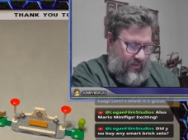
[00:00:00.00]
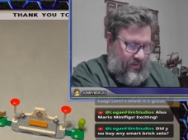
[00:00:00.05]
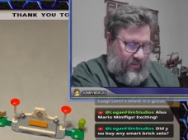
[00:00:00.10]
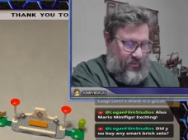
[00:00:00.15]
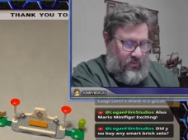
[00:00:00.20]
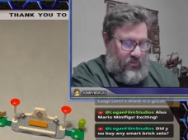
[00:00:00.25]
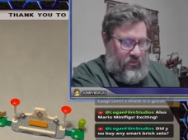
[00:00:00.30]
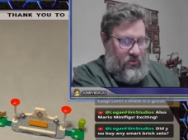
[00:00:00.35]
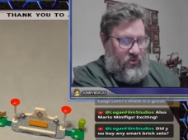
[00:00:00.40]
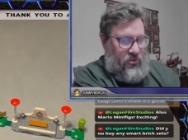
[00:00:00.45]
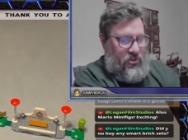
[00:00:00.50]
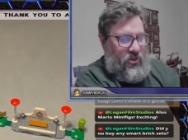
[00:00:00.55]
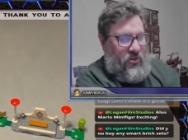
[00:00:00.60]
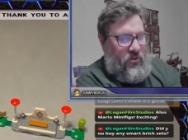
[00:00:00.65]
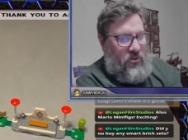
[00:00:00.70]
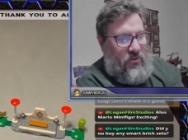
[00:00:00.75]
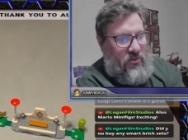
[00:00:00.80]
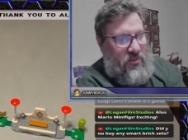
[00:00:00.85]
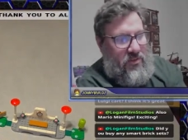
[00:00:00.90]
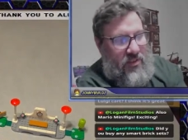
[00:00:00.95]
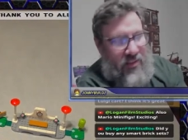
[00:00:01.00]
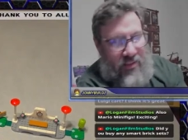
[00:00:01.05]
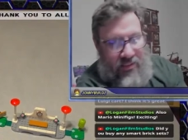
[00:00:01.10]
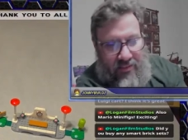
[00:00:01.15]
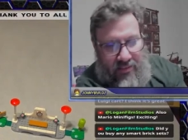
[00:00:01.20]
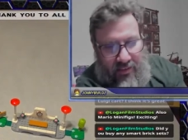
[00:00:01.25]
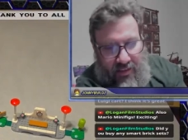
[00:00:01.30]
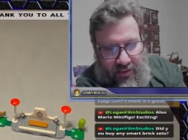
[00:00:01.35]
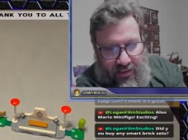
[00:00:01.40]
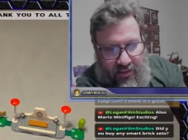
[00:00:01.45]
So it shows he's
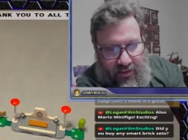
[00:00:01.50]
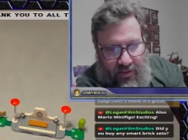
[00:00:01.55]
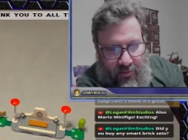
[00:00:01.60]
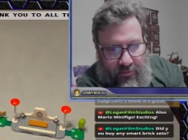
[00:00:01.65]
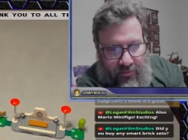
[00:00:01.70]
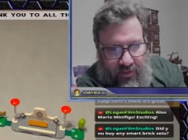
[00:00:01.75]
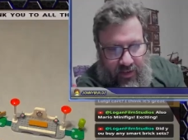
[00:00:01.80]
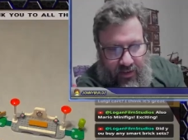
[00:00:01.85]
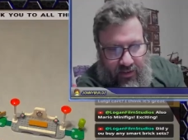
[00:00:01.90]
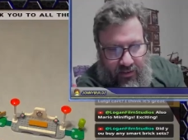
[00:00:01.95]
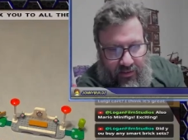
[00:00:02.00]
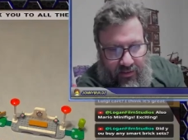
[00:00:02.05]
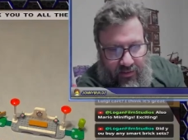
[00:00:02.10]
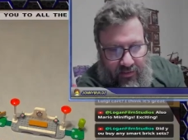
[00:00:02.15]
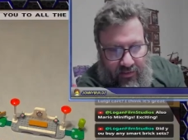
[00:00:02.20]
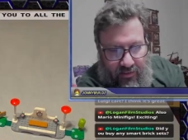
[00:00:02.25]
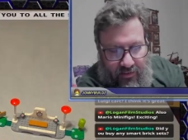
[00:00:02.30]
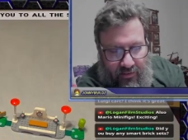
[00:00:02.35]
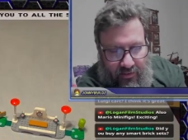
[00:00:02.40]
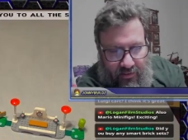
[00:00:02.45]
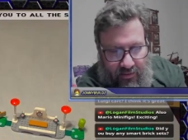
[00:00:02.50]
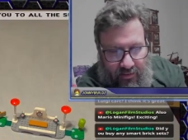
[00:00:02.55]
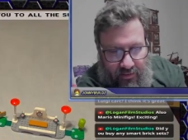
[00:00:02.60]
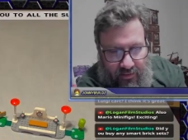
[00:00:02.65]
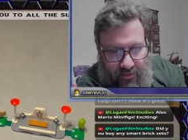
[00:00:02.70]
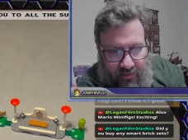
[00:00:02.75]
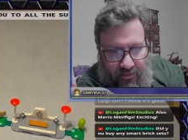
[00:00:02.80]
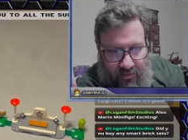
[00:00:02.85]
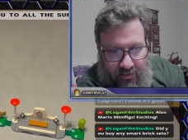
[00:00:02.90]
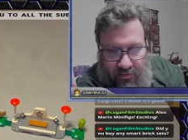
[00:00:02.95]
needing an update.
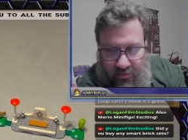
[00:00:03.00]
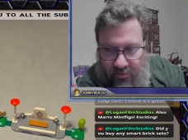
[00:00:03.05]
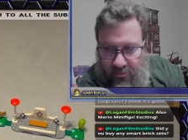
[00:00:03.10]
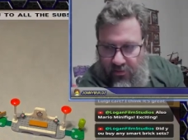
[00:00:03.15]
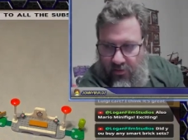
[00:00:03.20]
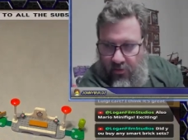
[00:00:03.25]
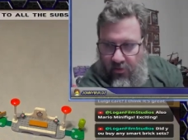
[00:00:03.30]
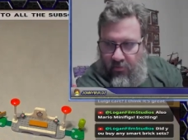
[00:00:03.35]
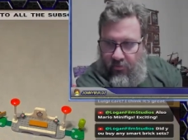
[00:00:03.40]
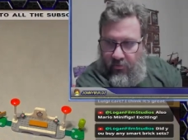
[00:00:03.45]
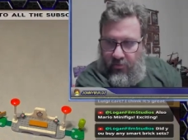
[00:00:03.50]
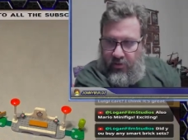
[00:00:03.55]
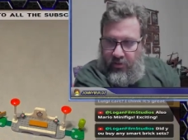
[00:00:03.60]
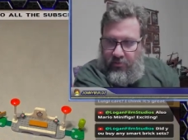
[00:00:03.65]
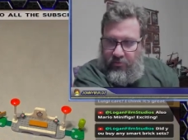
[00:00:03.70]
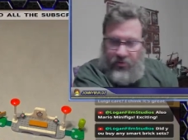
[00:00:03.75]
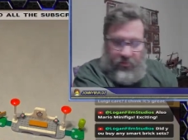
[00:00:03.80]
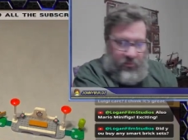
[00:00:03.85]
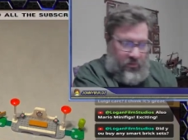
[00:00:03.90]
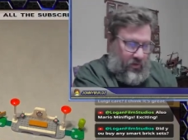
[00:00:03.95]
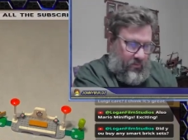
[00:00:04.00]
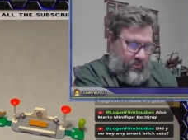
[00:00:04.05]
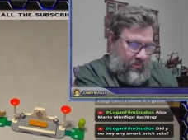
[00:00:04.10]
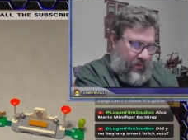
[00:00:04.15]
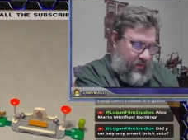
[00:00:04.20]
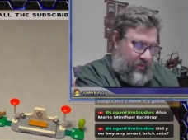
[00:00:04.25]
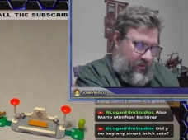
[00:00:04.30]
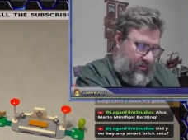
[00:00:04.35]
So we're giving him an update.